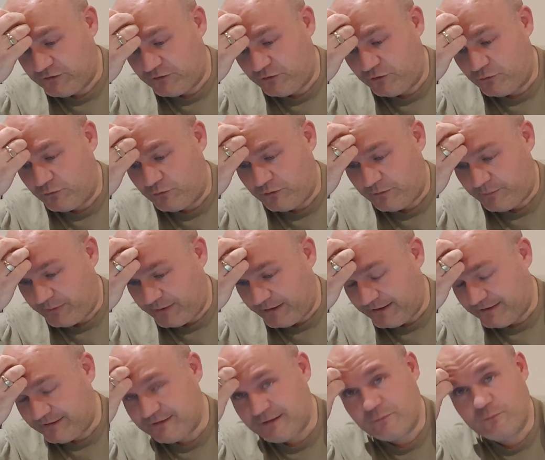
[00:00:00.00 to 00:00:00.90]
that you go to
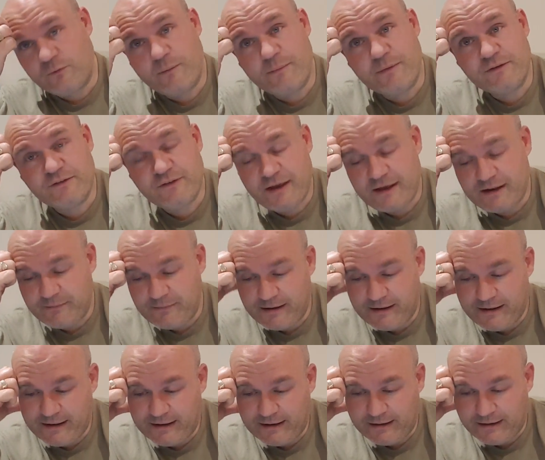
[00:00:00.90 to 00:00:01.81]
police and women's aid
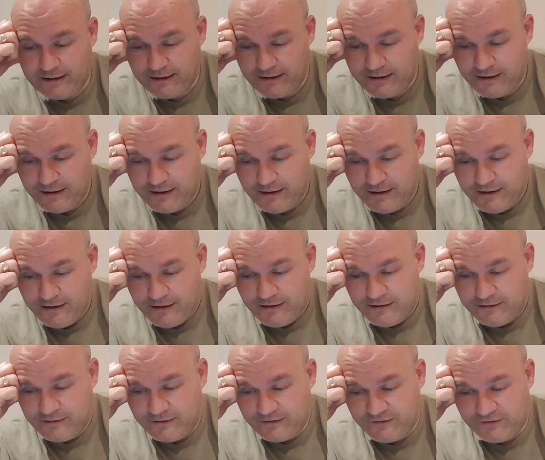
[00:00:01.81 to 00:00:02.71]
immediately.
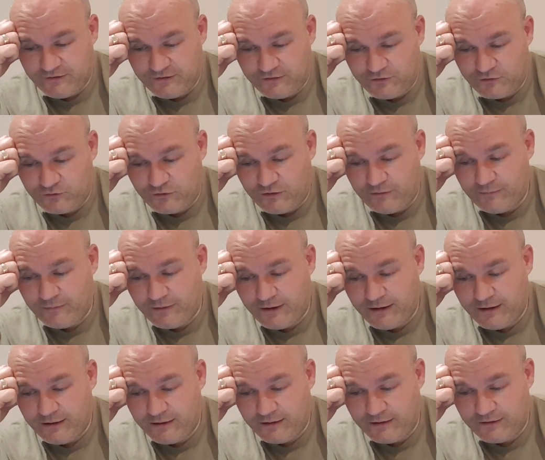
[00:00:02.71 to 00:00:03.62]
This is
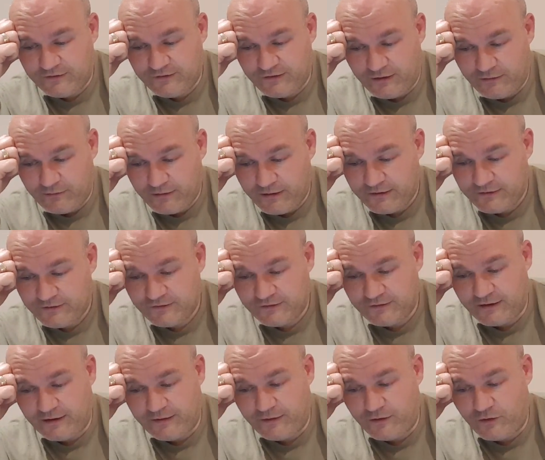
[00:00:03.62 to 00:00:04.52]
extremely
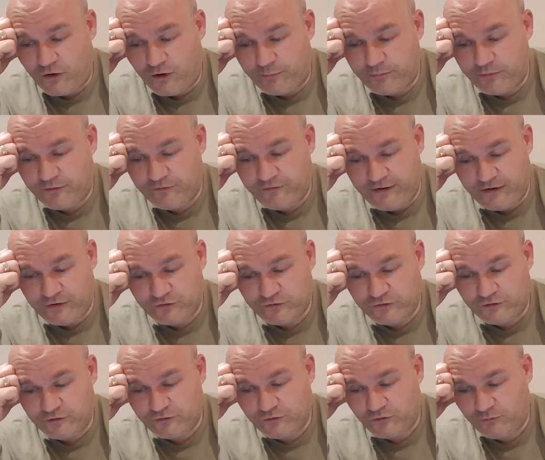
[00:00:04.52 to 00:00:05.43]
serious and there are
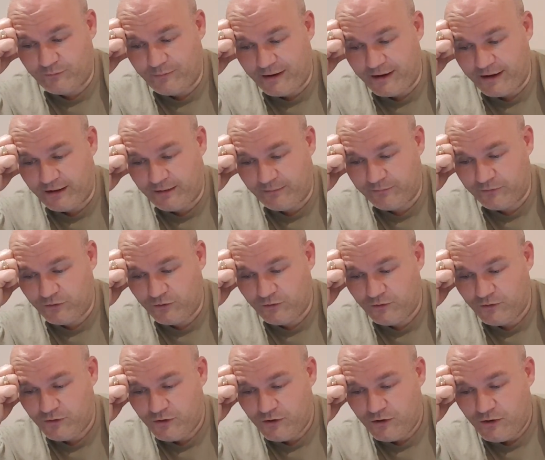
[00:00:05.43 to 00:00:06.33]
professionals who may help you.
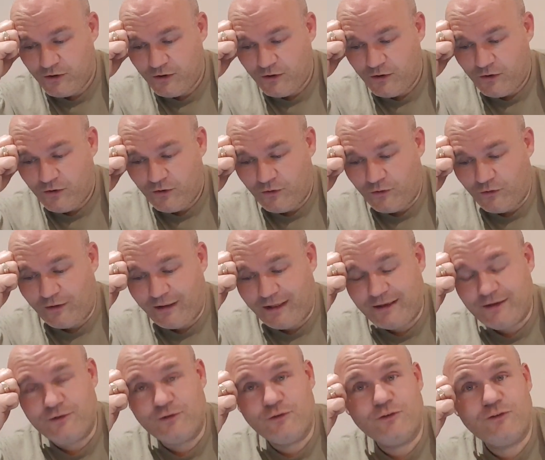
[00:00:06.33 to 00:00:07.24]
All I
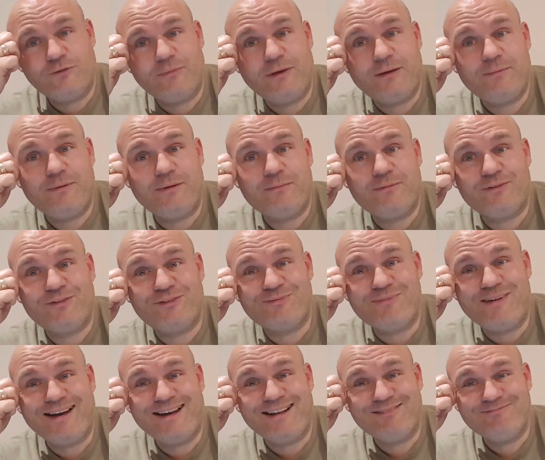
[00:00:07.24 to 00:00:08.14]
can do is make people
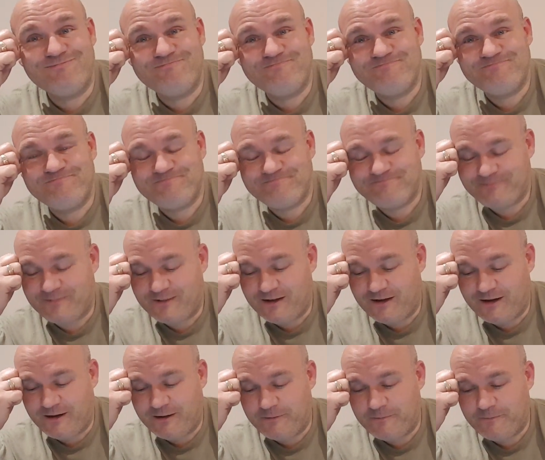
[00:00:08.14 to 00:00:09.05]
smile.
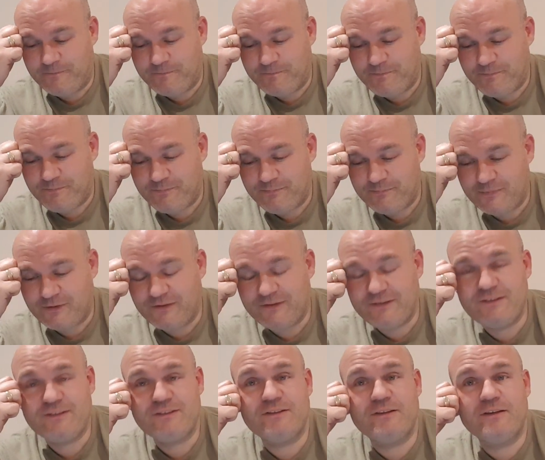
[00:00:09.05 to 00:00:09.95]
But
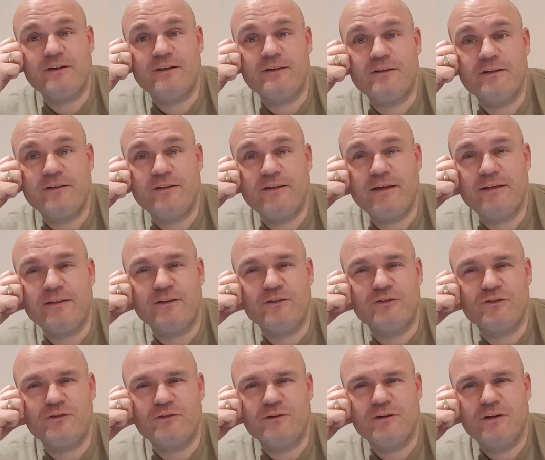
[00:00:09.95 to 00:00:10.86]
this is the thing that